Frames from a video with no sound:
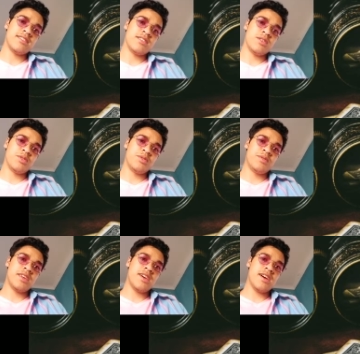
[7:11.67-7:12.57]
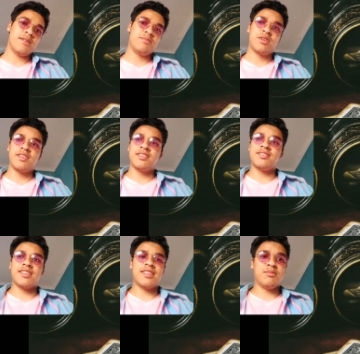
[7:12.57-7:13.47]
So yeah, I'm putting
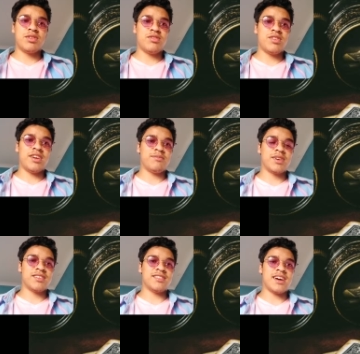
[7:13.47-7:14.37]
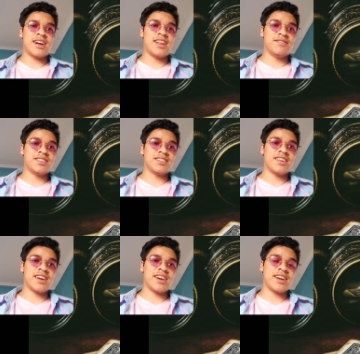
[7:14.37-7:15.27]
this at number 3 because I love this
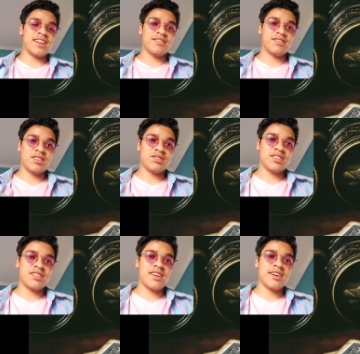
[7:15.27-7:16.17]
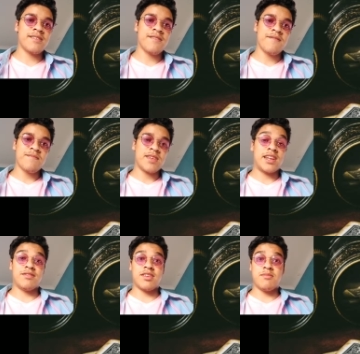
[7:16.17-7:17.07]
deck. I'd love to use this deck.
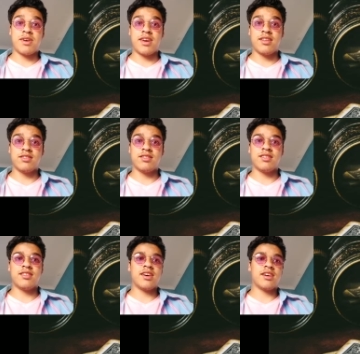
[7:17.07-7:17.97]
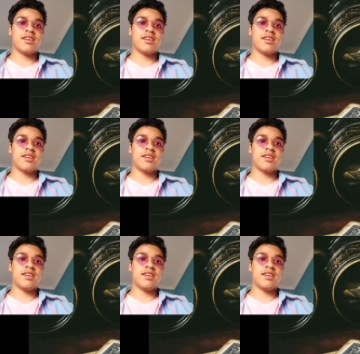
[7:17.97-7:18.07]
I'd love to get my hands on this deck.